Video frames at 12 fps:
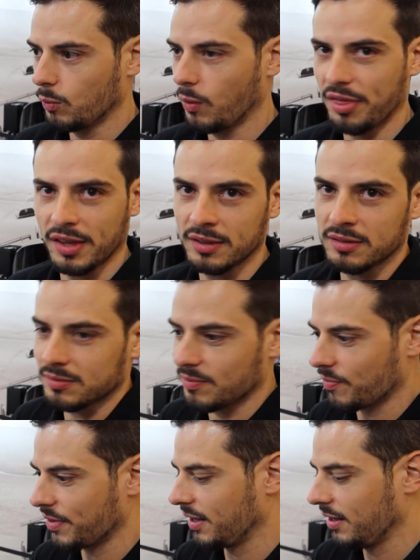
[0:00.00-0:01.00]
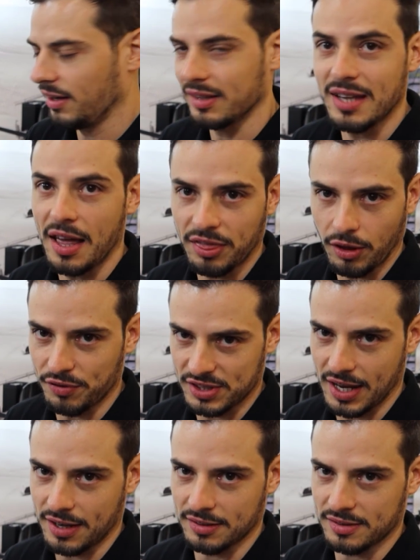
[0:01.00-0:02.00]
within a tenth of a
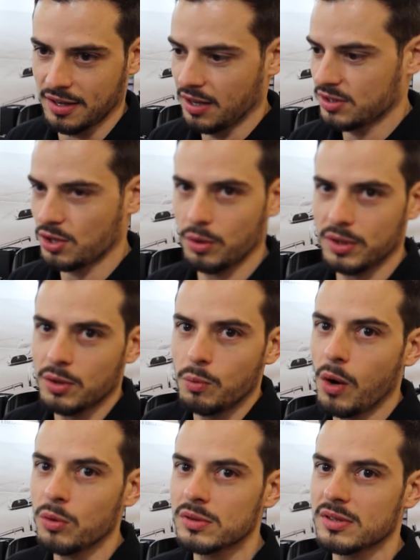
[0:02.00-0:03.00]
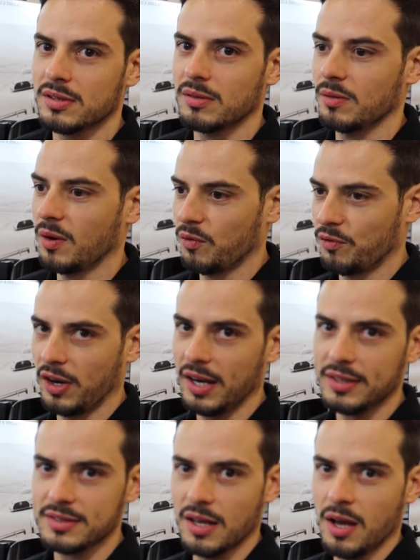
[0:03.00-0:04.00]
second. So you won't feel
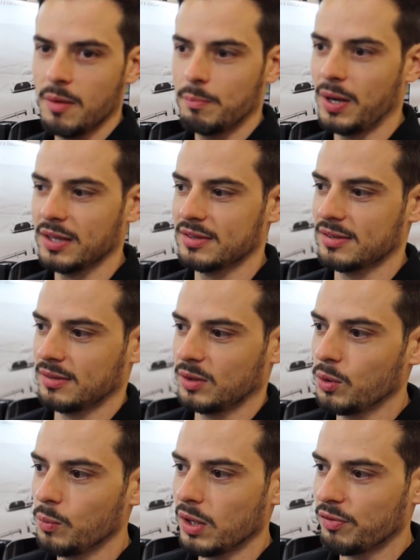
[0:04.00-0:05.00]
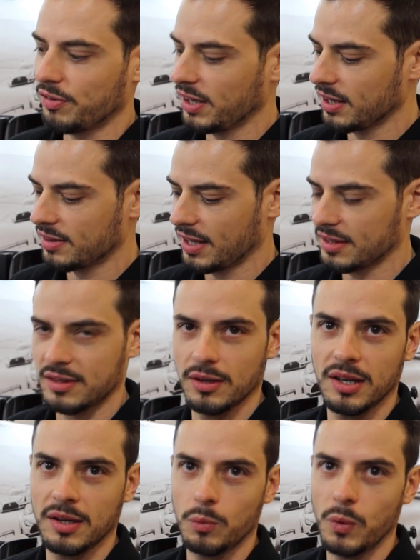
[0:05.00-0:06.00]
it, but you will feel it that
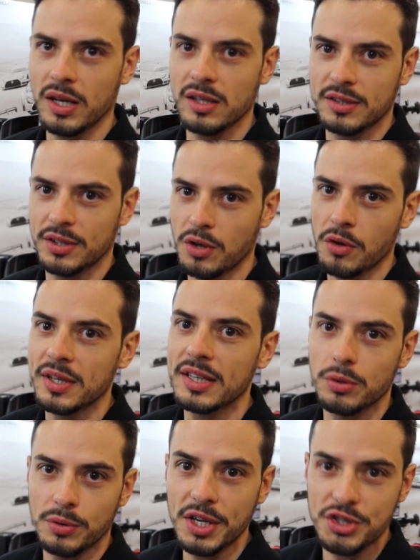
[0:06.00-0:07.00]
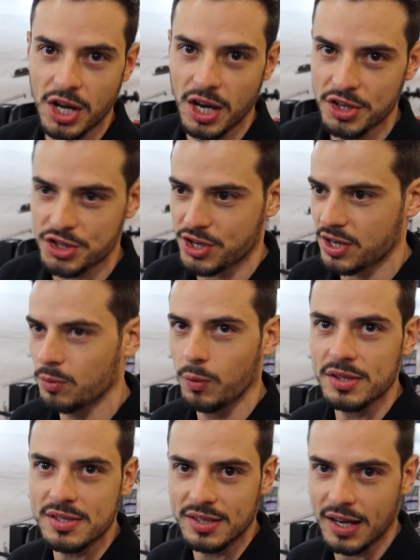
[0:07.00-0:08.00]
the wheel, you don't need to recharge
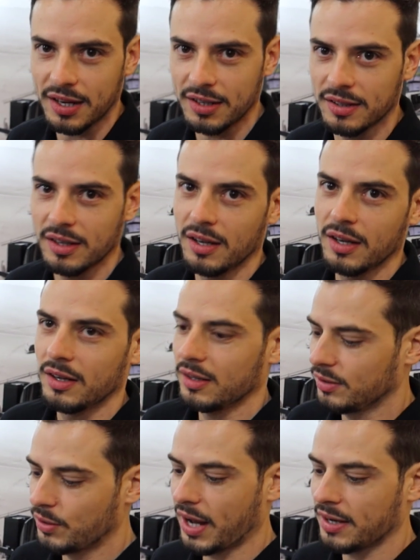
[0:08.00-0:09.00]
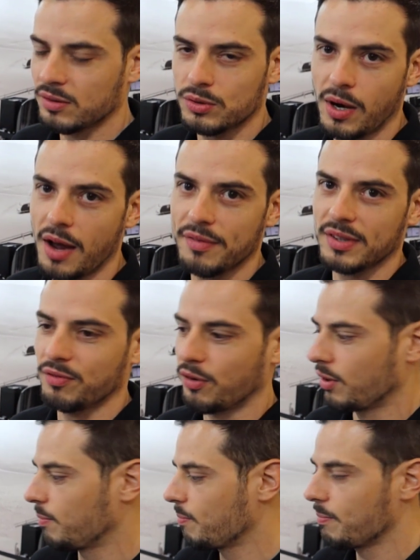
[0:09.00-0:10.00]
once a day. You can drive it
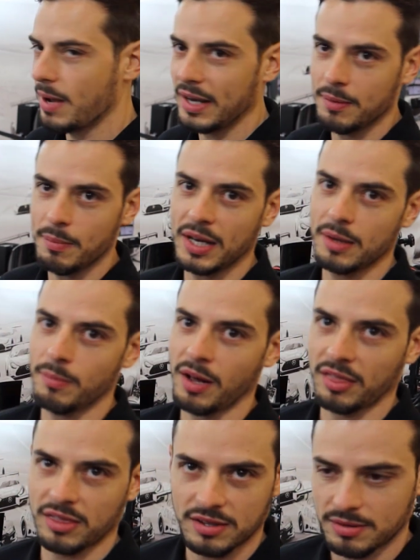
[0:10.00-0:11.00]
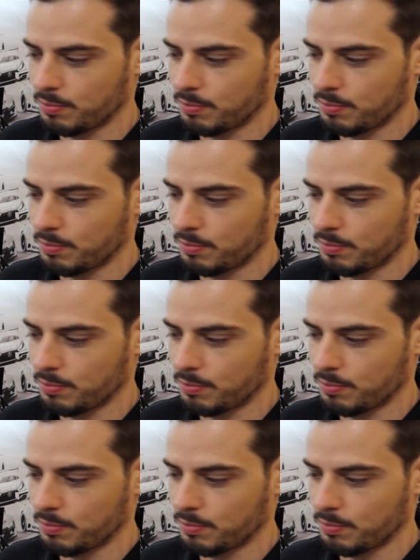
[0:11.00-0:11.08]
for many, many months